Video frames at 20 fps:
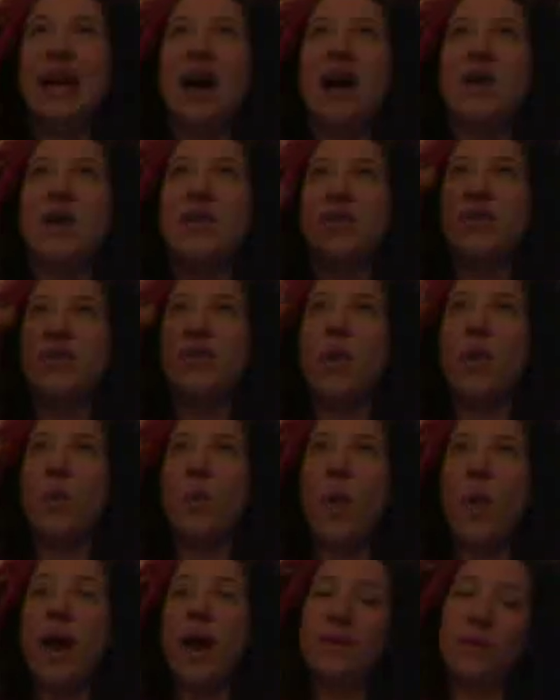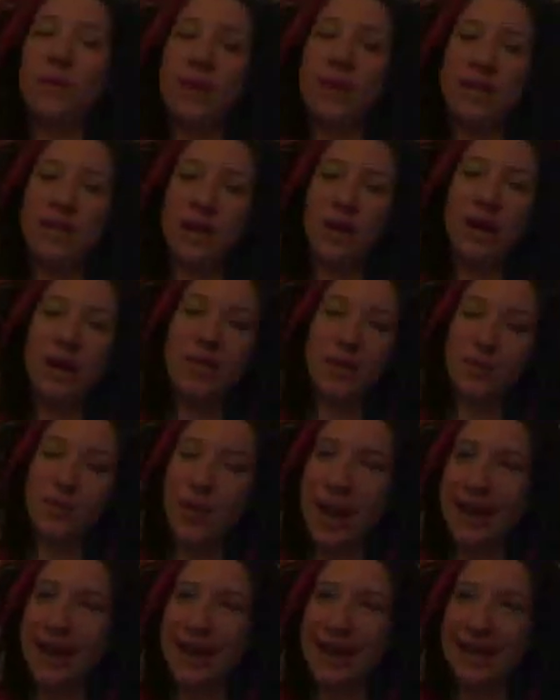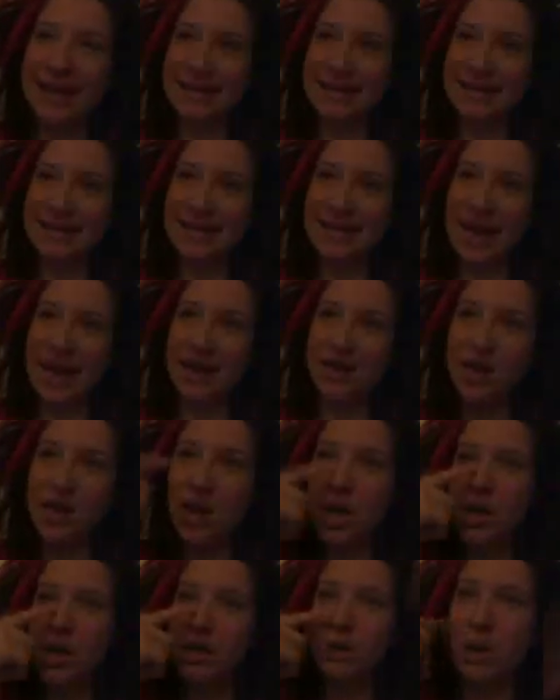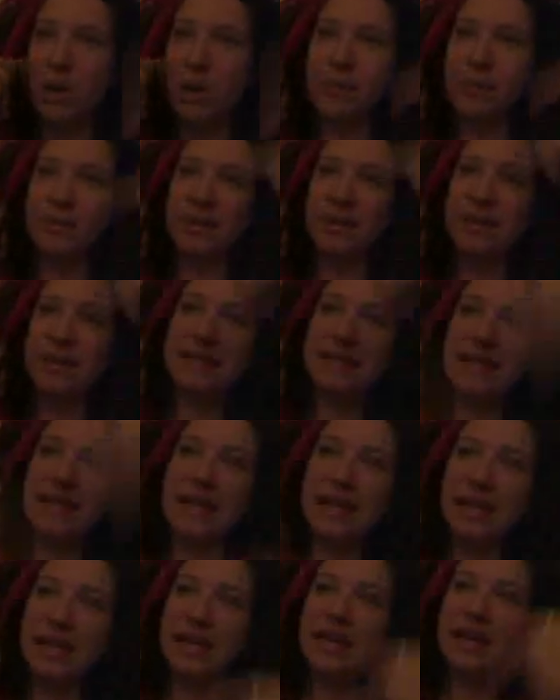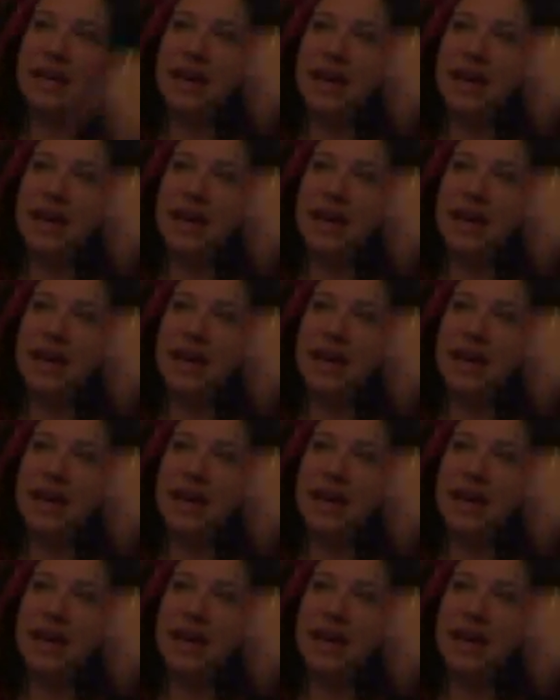On the one window on the right hand side, you were able to see